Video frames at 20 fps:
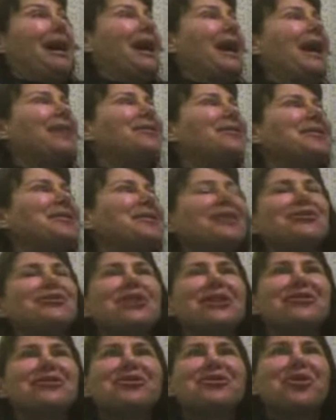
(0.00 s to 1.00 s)
haven't had a
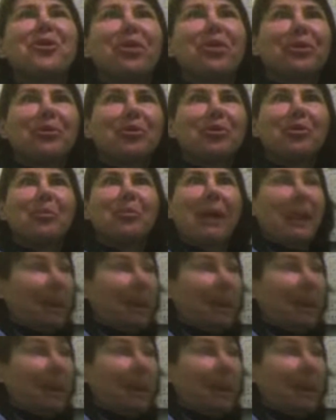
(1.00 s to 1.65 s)
chance to go through them.